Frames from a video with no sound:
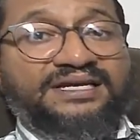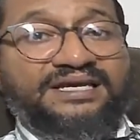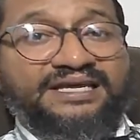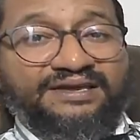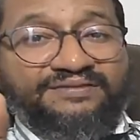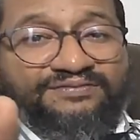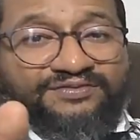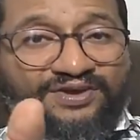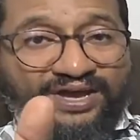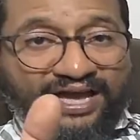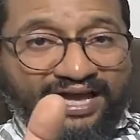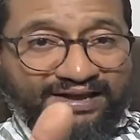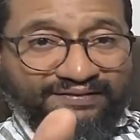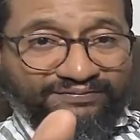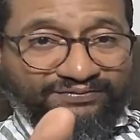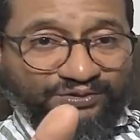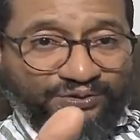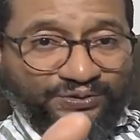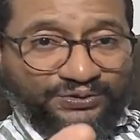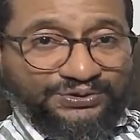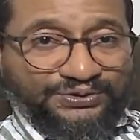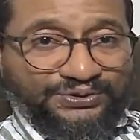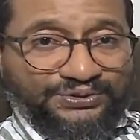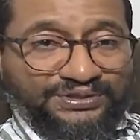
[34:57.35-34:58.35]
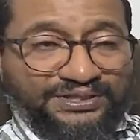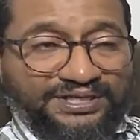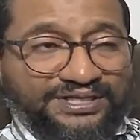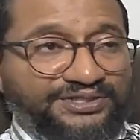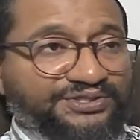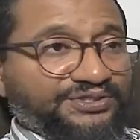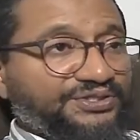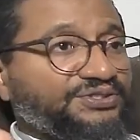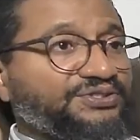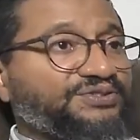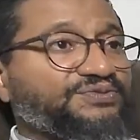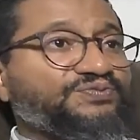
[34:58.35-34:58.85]
If you have those
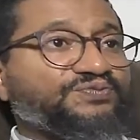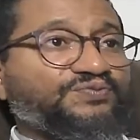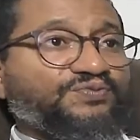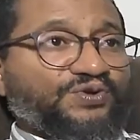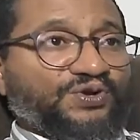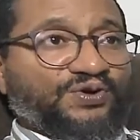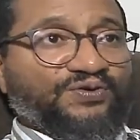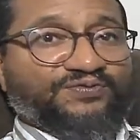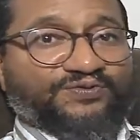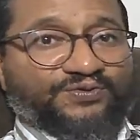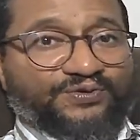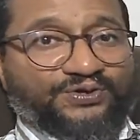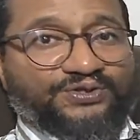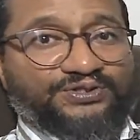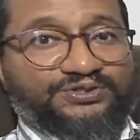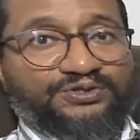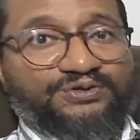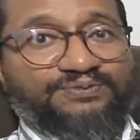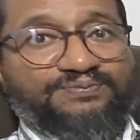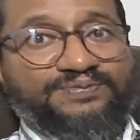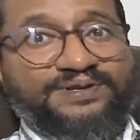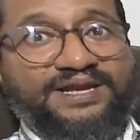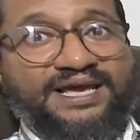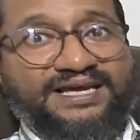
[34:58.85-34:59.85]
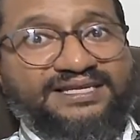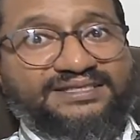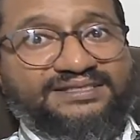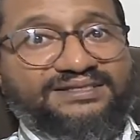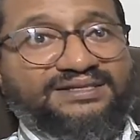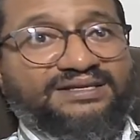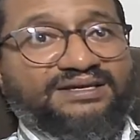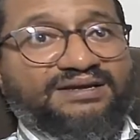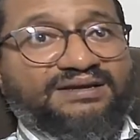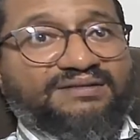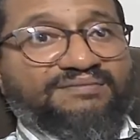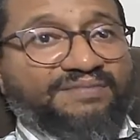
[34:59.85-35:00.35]
conditions, well, of course, you're blessed
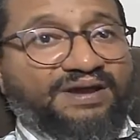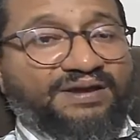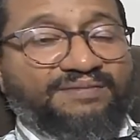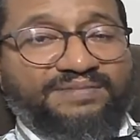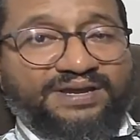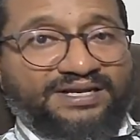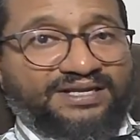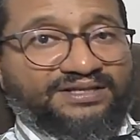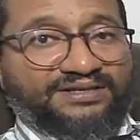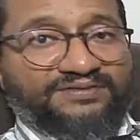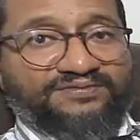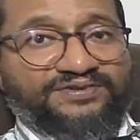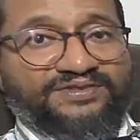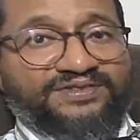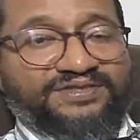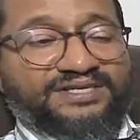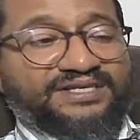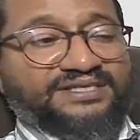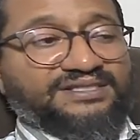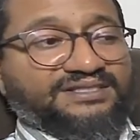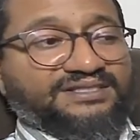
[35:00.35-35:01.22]
by many different things